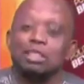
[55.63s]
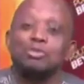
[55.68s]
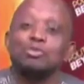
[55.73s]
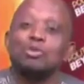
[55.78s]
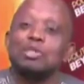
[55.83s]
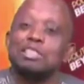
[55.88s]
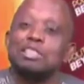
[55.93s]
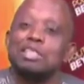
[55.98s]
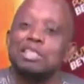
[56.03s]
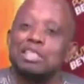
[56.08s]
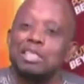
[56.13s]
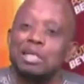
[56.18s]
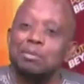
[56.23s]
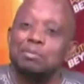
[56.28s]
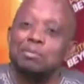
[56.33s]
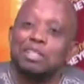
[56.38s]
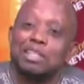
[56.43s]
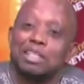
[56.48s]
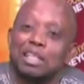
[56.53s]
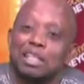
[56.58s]
it was the
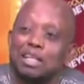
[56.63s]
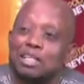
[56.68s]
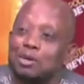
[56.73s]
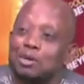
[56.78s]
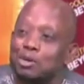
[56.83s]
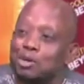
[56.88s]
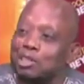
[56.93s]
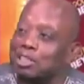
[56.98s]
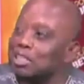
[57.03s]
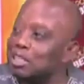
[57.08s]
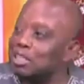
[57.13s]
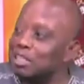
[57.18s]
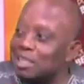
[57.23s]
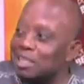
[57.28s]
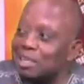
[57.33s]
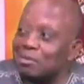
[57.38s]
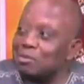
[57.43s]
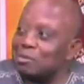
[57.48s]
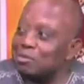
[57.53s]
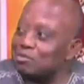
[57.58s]
same thing that the auditors
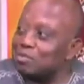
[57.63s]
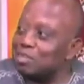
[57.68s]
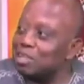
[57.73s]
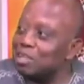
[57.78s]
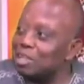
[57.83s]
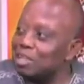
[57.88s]
came with,